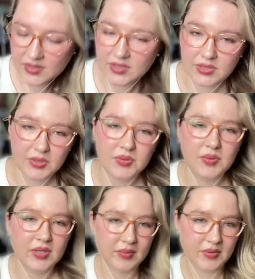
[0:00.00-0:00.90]
So
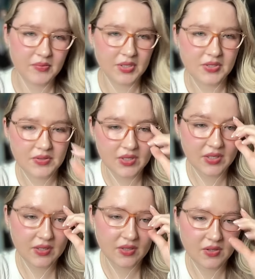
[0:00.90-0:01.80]
let me read you
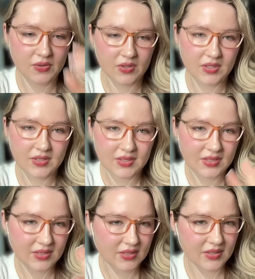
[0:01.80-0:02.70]
the accords
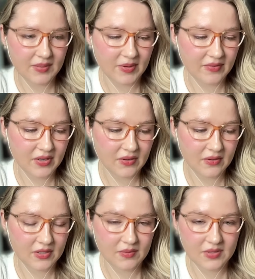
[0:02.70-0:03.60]
because I'm having a
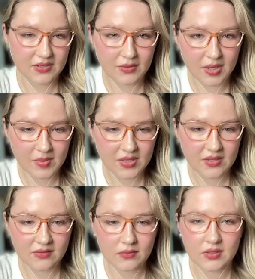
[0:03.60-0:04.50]
hard time describing
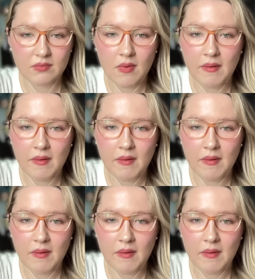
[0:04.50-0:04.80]
this one.